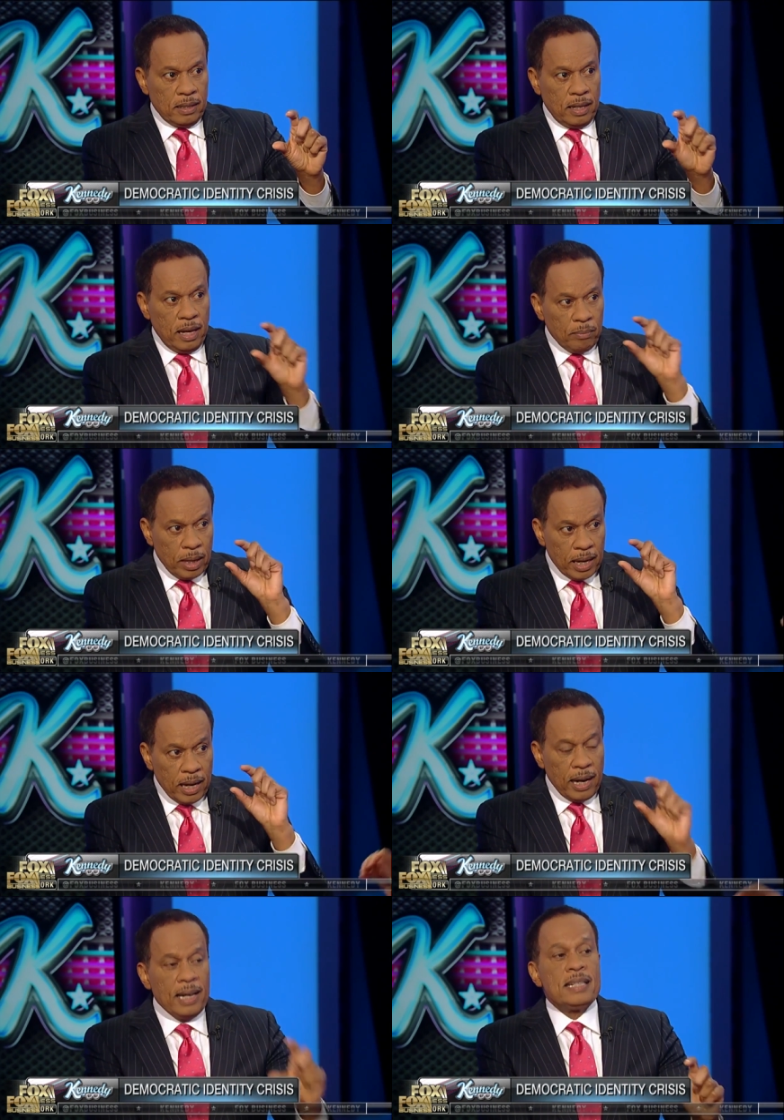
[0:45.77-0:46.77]
And by
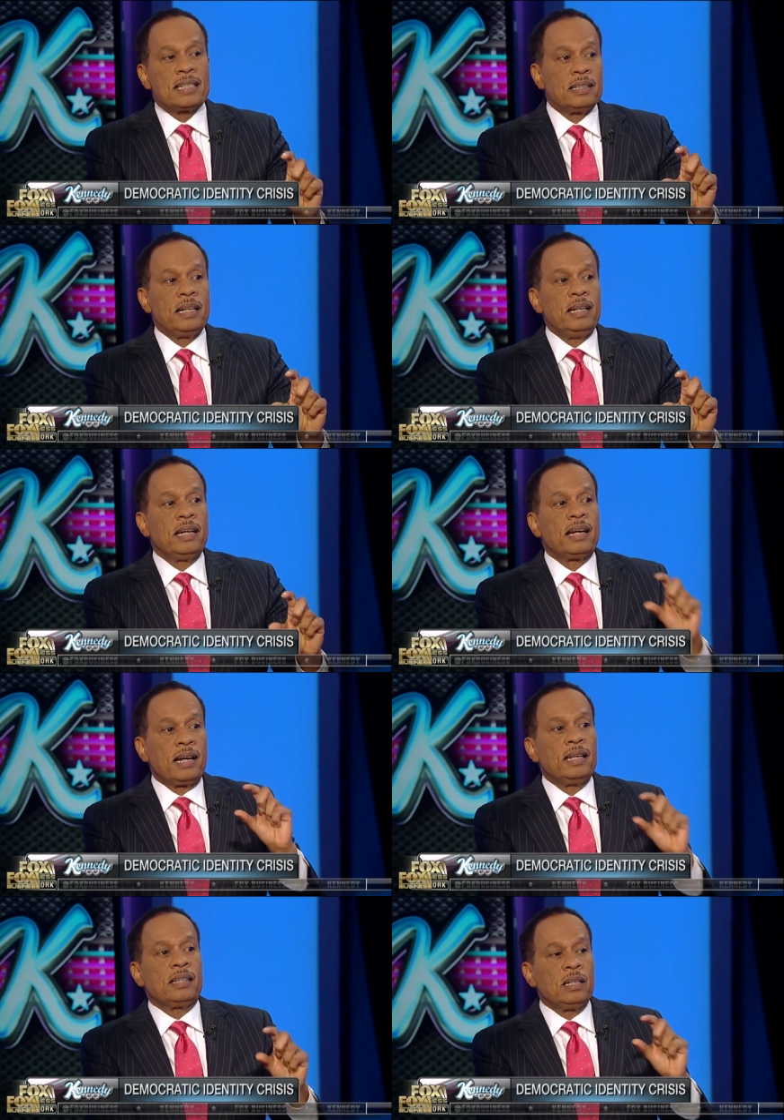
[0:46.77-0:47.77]
isolating it,
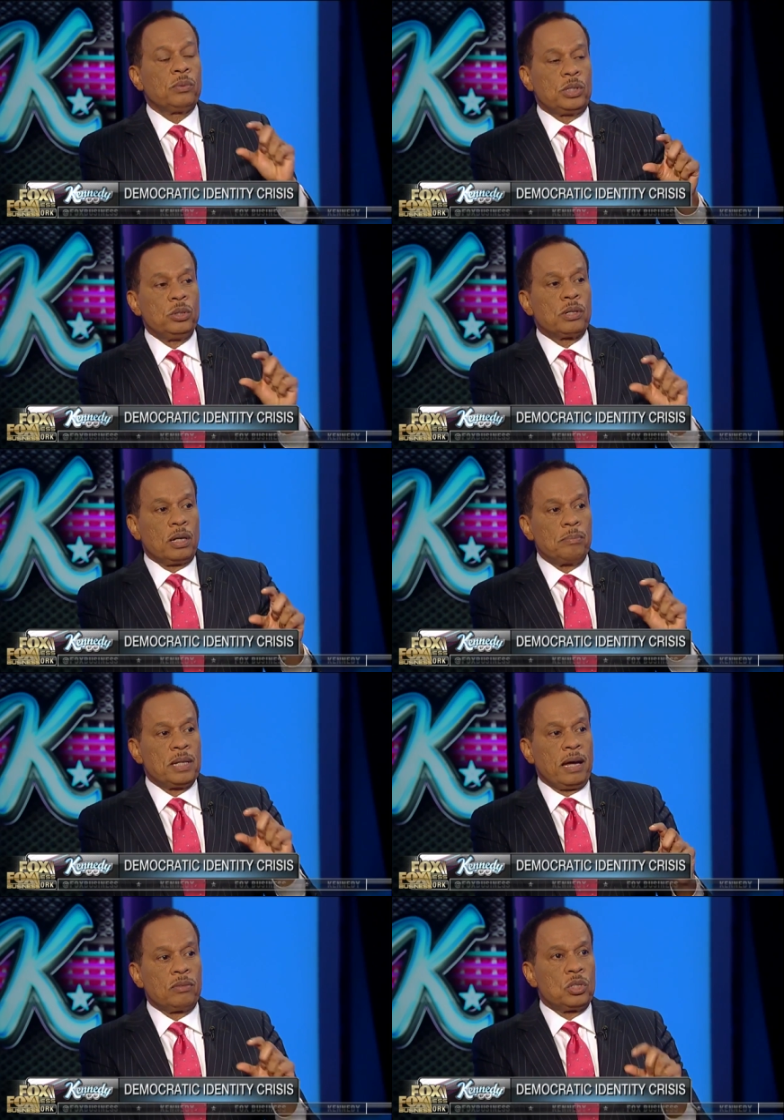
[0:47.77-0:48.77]
I think what you come
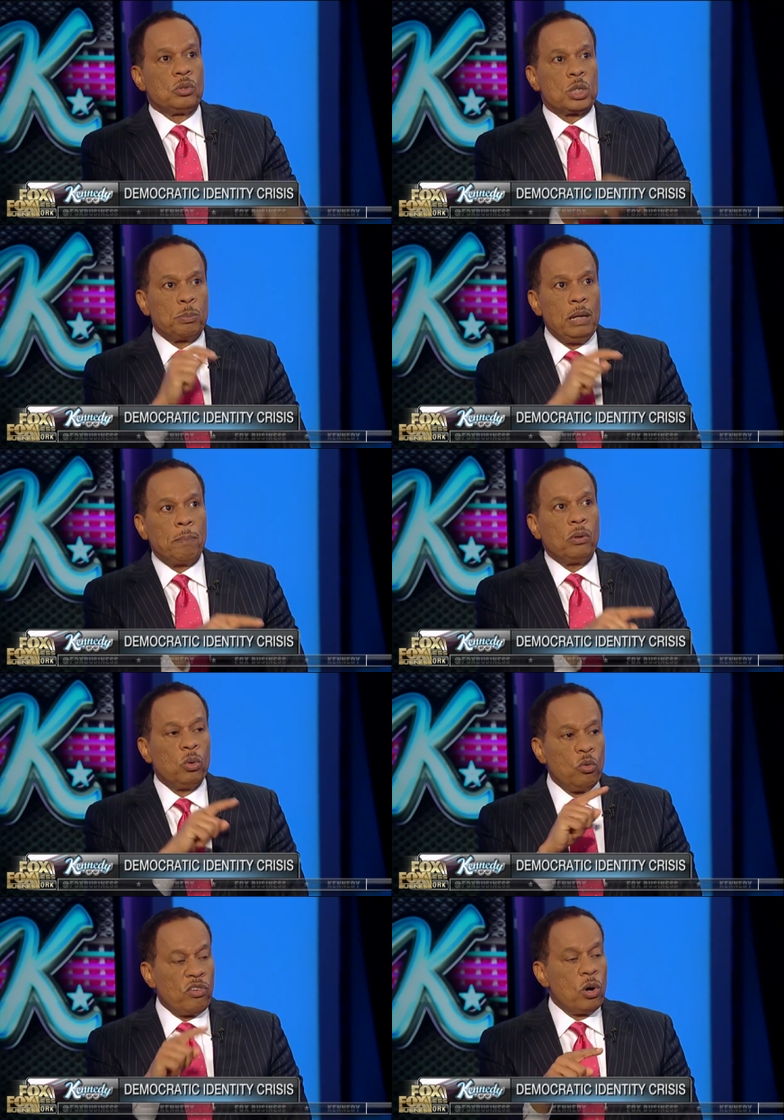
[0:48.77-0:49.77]
down to is people
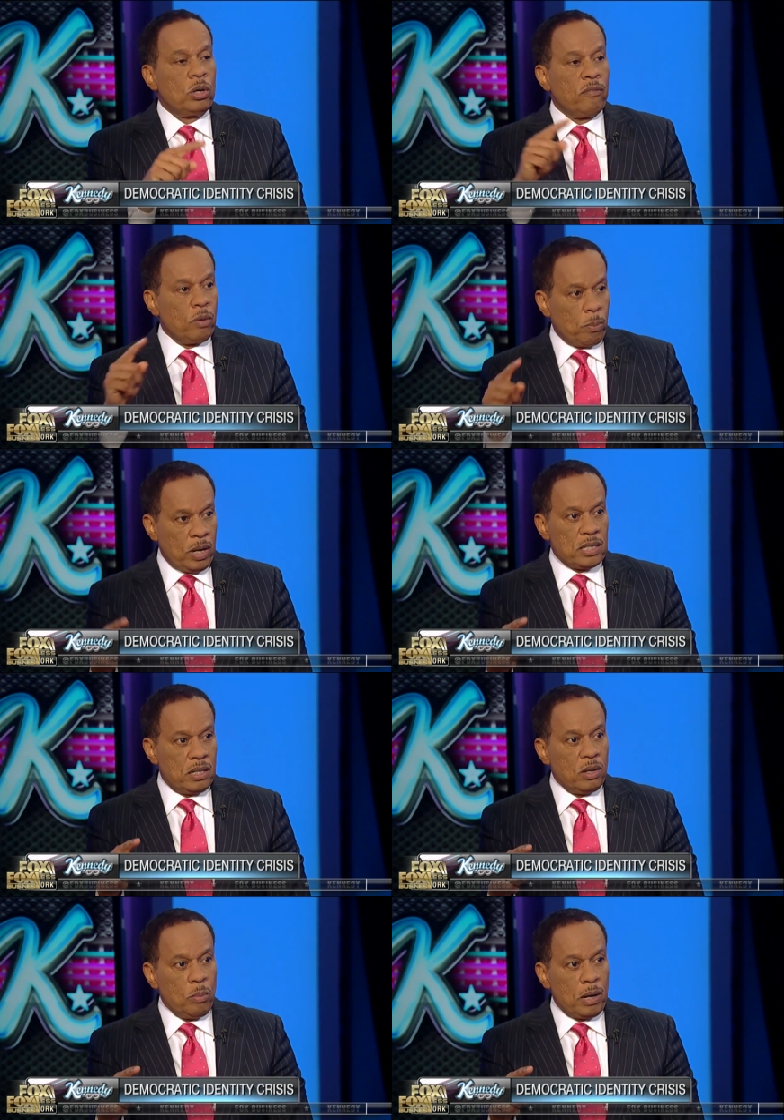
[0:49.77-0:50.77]
who voted for
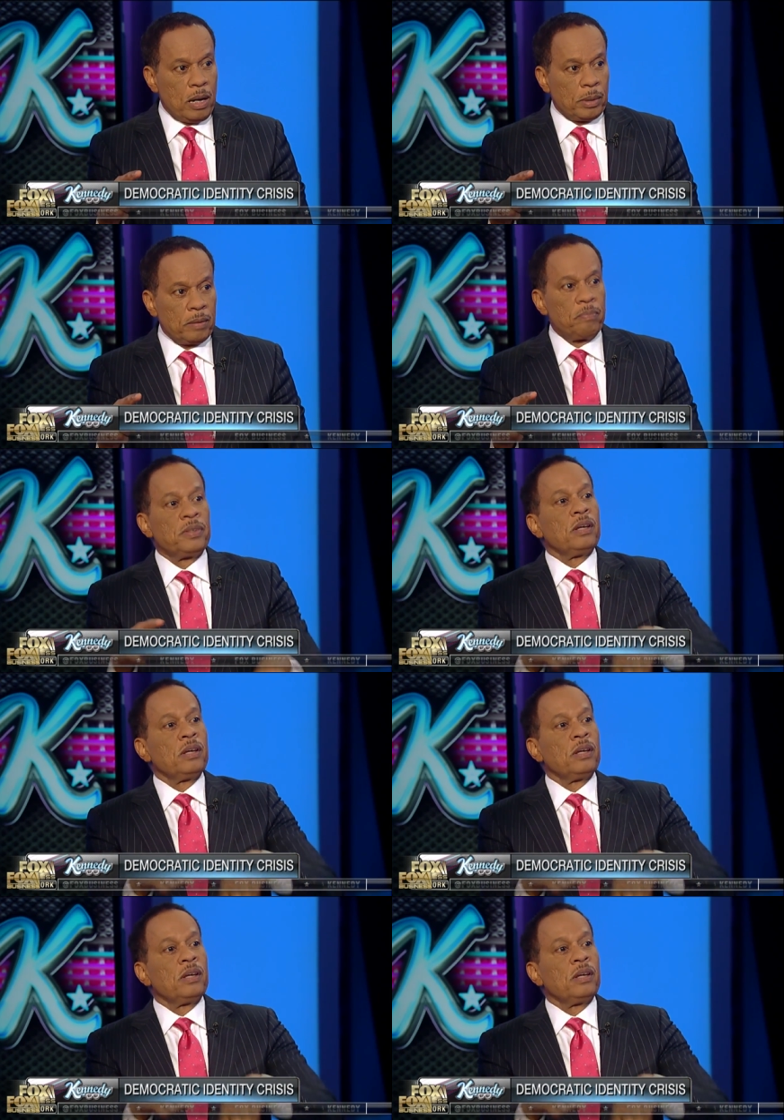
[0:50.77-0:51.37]
President Obama